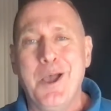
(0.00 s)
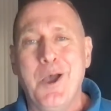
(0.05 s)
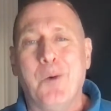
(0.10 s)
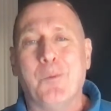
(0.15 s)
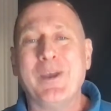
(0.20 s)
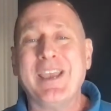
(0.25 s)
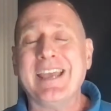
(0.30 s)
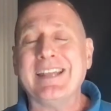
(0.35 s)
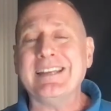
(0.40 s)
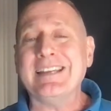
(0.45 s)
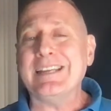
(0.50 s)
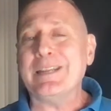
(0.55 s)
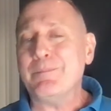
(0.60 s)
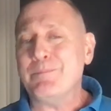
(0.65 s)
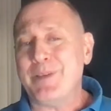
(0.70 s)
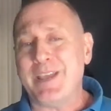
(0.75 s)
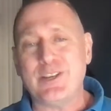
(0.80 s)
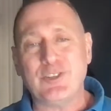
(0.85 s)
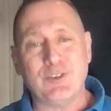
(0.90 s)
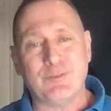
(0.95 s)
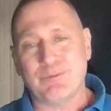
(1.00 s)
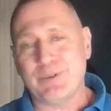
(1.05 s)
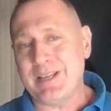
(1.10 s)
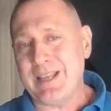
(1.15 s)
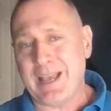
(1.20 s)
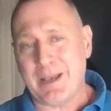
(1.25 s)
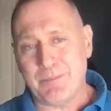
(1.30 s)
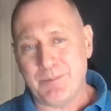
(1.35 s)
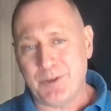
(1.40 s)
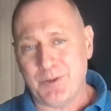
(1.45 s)
We had an inpatient
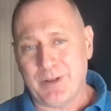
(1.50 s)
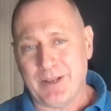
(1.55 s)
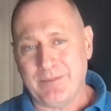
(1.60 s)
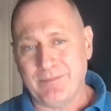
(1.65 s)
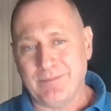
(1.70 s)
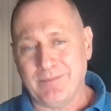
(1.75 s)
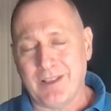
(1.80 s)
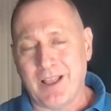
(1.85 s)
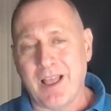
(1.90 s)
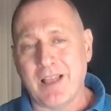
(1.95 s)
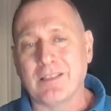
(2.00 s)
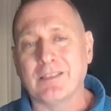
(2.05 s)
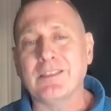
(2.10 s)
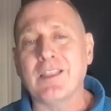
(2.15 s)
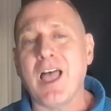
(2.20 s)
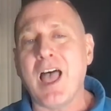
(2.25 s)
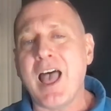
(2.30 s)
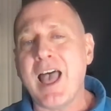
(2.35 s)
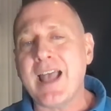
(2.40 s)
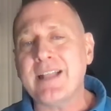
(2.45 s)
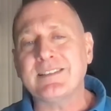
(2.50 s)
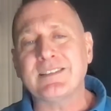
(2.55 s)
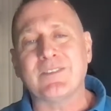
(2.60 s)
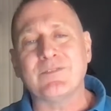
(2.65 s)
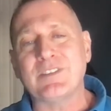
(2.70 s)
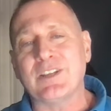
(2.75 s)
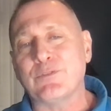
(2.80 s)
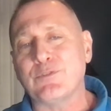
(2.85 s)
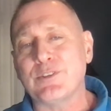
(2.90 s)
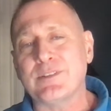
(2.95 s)
rehab unit, lots of
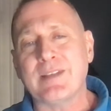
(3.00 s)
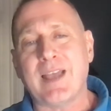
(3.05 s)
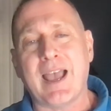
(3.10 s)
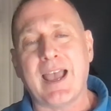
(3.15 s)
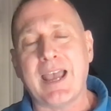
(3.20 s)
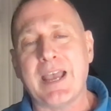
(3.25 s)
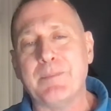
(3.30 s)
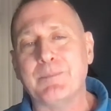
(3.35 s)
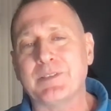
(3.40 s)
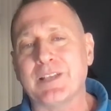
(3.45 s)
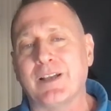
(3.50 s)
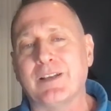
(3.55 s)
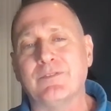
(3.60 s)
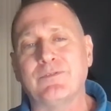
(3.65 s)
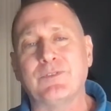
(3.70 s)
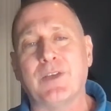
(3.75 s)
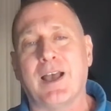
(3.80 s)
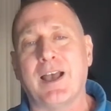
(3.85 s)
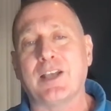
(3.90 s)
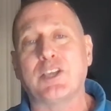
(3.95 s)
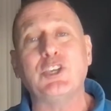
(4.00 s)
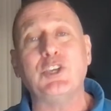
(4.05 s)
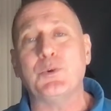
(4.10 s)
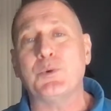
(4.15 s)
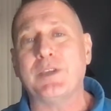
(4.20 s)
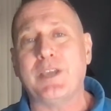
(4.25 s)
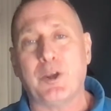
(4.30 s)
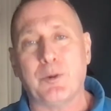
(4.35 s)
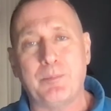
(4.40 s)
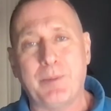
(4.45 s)
different types of
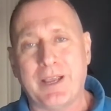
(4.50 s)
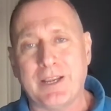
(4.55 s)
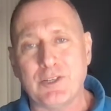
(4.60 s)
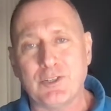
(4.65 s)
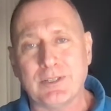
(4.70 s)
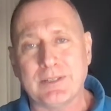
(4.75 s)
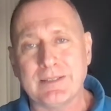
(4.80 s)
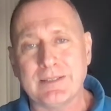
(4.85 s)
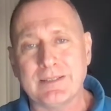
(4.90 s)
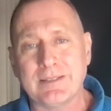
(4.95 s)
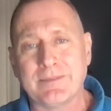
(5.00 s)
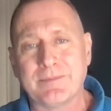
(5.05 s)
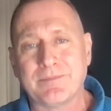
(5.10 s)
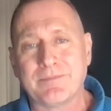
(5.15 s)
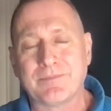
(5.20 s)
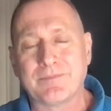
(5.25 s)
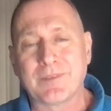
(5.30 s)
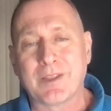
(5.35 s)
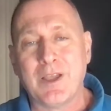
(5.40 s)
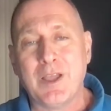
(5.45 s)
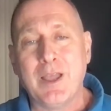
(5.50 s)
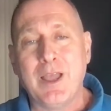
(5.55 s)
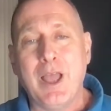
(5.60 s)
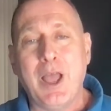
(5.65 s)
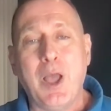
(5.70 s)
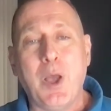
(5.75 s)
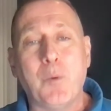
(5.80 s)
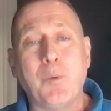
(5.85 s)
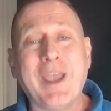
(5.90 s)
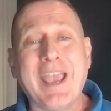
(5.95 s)
acute care patients.
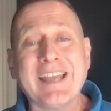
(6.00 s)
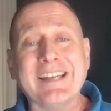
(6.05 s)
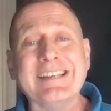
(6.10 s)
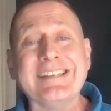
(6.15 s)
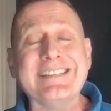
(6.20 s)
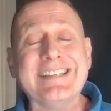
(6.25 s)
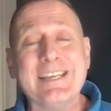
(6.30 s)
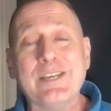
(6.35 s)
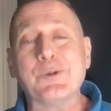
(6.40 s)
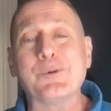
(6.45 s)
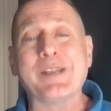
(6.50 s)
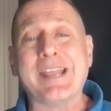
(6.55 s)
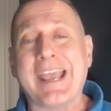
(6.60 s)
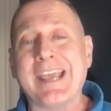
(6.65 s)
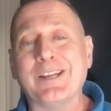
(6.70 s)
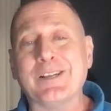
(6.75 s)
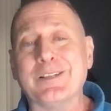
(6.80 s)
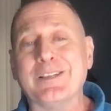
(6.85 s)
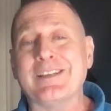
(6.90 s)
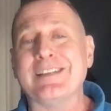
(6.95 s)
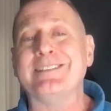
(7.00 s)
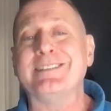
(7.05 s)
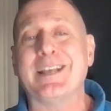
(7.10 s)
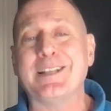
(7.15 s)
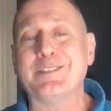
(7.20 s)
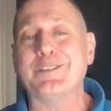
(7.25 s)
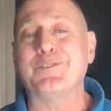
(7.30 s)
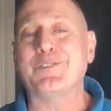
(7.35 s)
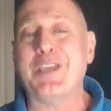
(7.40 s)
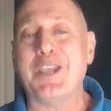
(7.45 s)
We had a neonatal
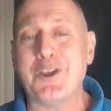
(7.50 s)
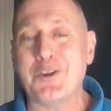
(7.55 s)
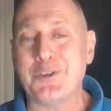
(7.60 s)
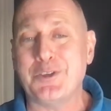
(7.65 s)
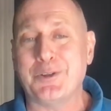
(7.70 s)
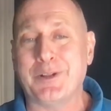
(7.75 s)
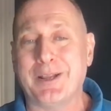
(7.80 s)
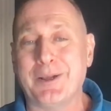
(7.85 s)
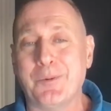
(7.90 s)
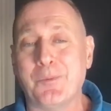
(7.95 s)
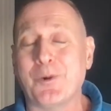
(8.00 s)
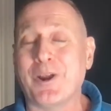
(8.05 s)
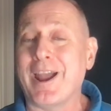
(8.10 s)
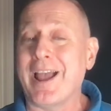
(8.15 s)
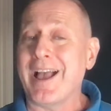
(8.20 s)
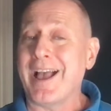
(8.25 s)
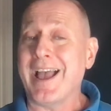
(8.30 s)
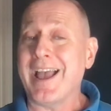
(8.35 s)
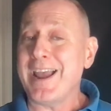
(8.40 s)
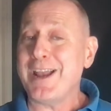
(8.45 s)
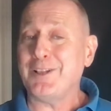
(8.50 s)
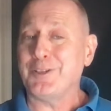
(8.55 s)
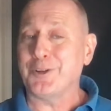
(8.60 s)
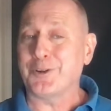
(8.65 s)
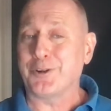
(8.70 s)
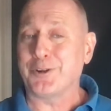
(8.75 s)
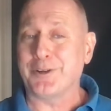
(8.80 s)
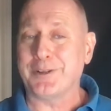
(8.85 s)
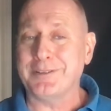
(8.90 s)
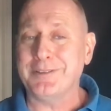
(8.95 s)
intensive care unit where I
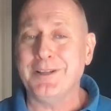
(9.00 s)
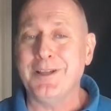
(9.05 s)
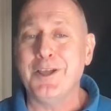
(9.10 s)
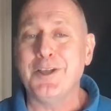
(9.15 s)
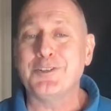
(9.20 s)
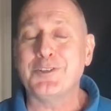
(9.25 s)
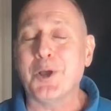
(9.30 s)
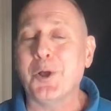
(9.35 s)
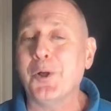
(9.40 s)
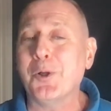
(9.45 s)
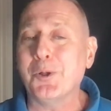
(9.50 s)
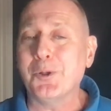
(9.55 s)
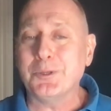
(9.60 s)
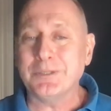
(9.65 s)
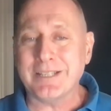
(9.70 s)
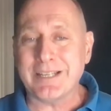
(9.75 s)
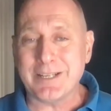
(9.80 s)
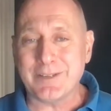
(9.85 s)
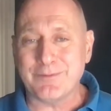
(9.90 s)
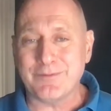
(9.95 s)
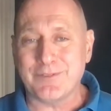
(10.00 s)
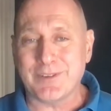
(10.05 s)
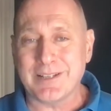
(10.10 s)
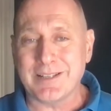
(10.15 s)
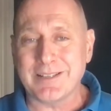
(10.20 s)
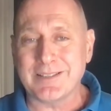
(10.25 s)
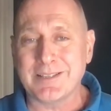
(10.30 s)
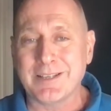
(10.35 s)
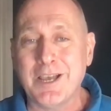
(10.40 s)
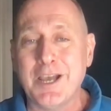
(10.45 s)
learned to hold
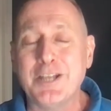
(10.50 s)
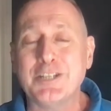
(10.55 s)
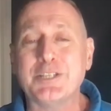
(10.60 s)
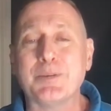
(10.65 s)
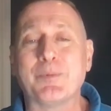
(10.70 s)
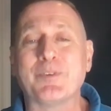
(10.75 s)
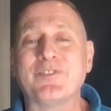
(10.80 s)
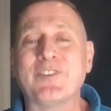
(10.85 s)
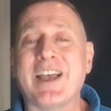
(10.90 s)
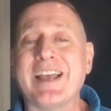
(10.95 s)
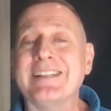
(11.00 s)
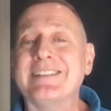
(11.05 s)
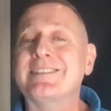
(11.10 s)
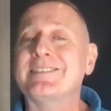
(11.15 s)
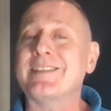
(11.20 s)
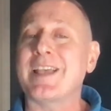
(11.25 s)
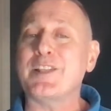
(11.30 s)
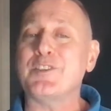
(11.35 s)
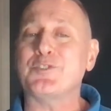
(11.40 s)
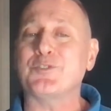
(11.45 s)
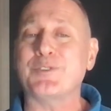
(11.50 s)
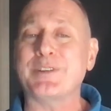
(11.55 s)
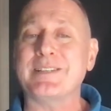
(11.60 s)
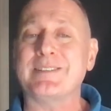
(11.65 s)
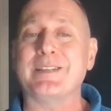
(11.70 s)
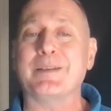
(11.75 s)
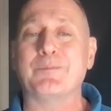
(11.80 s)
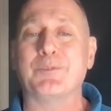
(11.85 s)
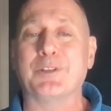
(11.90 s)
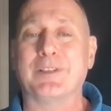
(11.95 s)
infants, to provide sensory
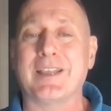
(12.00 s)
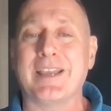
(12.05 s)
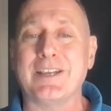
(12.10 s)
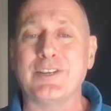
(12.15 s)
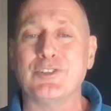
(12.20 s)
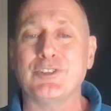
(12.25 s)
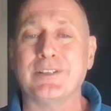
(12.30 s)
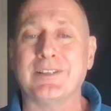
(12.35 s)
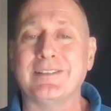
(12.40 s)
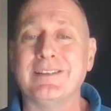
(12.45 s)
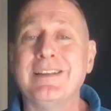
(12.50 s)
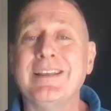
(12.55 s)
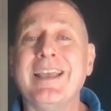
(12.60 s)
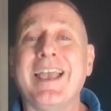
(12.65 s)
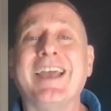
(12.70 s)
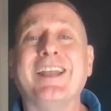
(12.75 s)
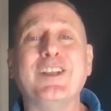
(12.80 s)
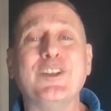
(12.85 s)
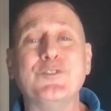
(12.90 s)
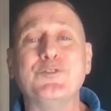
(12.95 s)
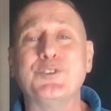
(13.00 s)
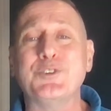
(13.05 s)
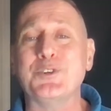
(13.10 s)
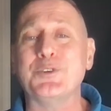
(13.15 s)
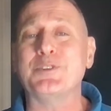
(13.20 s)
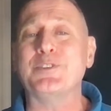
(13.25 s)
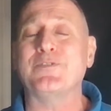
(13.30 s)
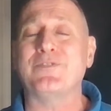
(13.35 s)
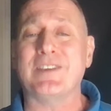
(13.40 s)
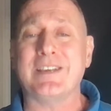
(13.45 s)
stimulation, and
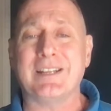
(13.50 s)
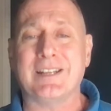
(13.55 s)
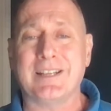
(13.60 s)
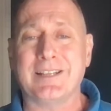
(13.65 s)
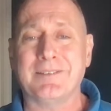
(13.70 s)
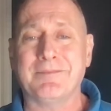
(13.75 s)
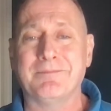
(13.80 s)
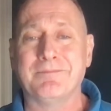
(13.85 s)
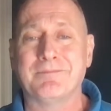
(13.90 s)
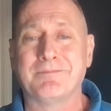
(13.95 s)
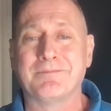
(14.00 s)
introduce feeding.